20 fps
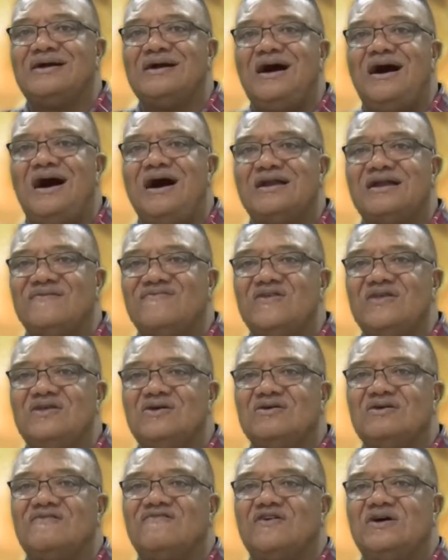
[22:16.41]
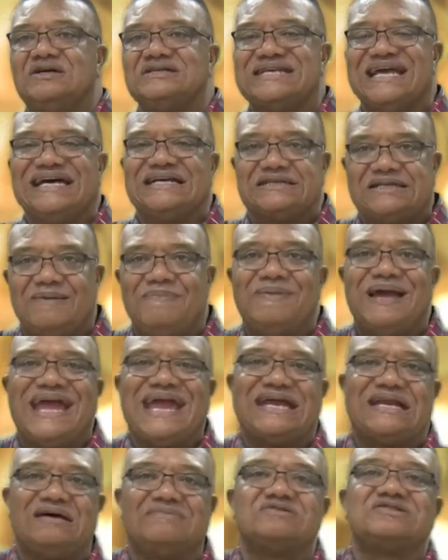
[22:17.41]
God of the universe as the
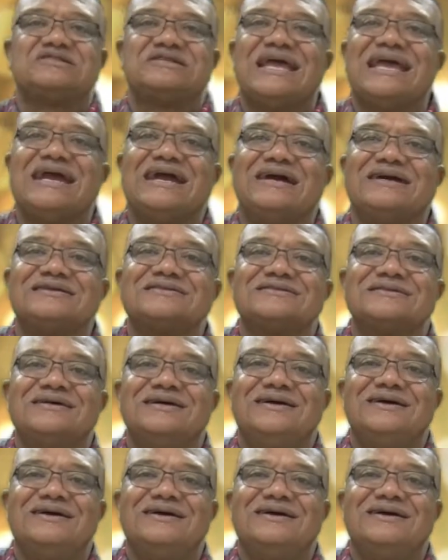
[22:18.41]
man upstairs.